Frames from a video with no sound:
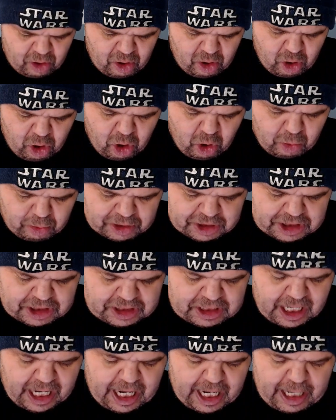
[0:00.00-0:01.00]
who was
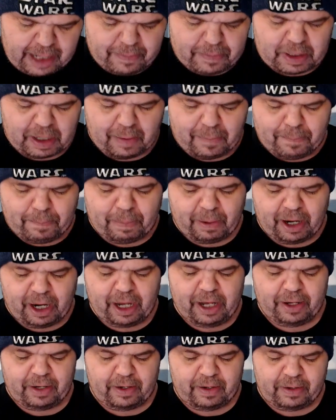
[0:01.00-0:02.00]
tamed
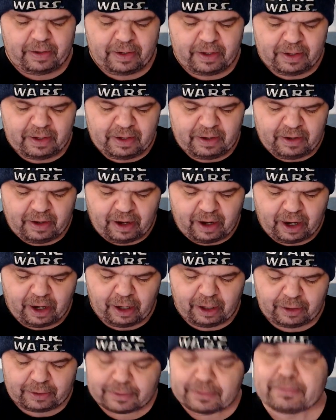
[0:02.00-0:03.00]
by
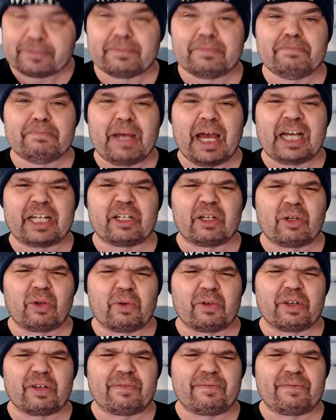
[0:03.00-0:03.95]
Mandalore the